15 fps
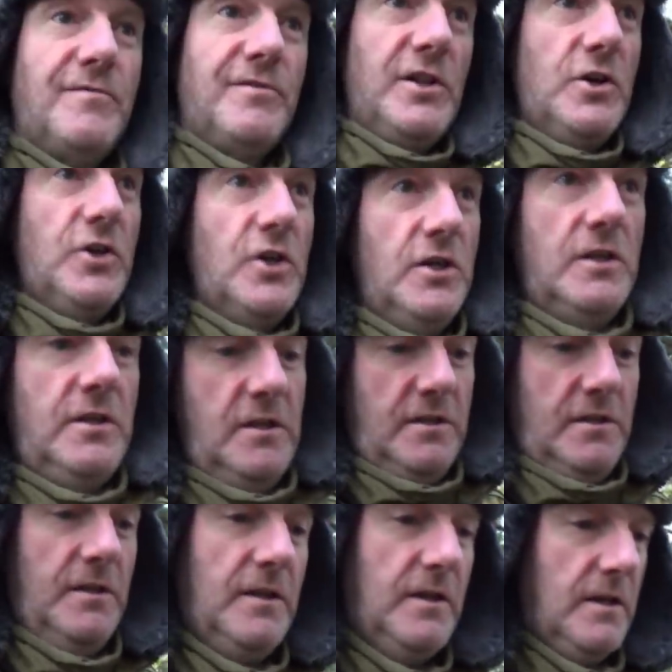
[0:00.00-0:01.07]
to have a look.
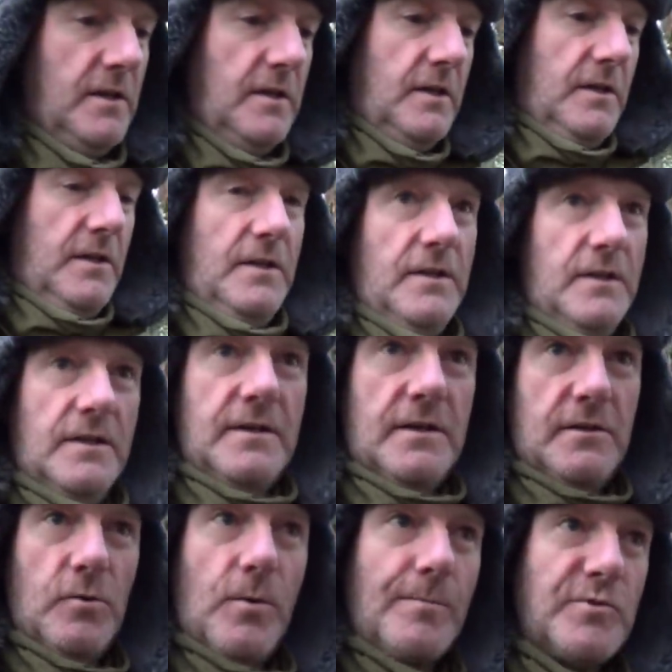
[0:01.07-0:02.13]

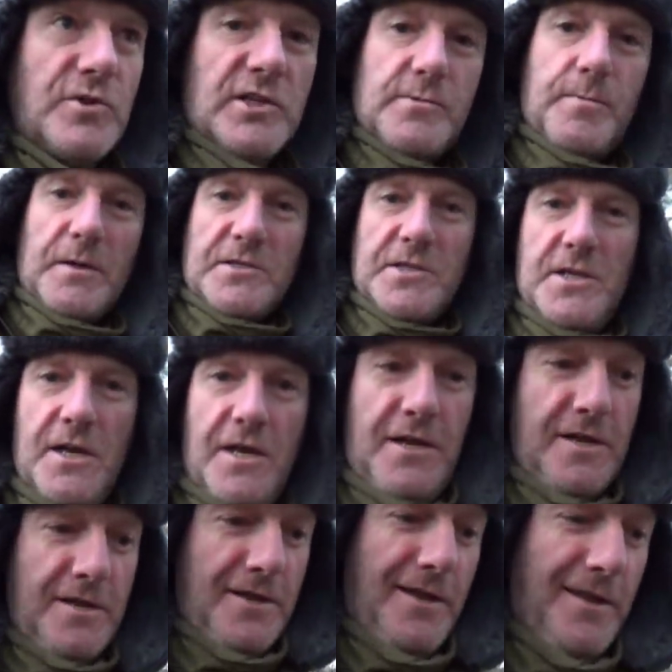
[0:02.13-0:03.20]
I know I'm trespassing.
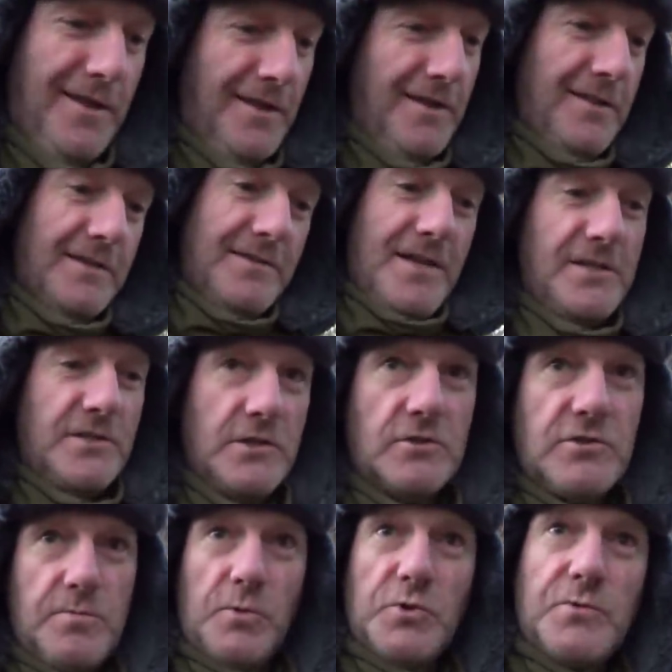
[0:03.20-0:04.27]
They said, you're
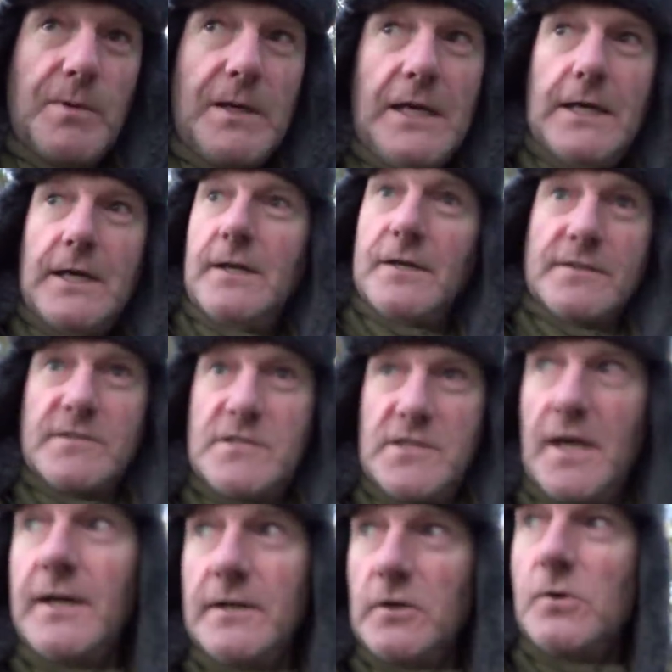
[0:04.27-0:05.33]
not supposed to be here. And I said,
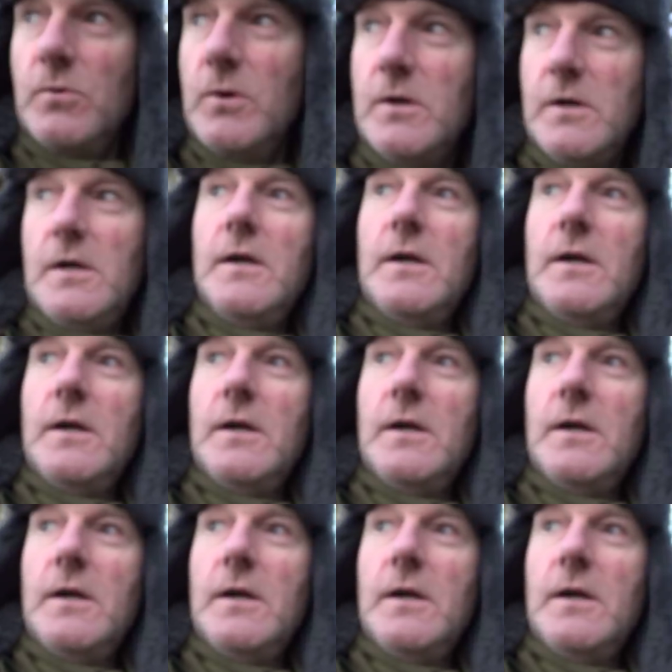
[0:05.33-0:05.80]
yeah, I know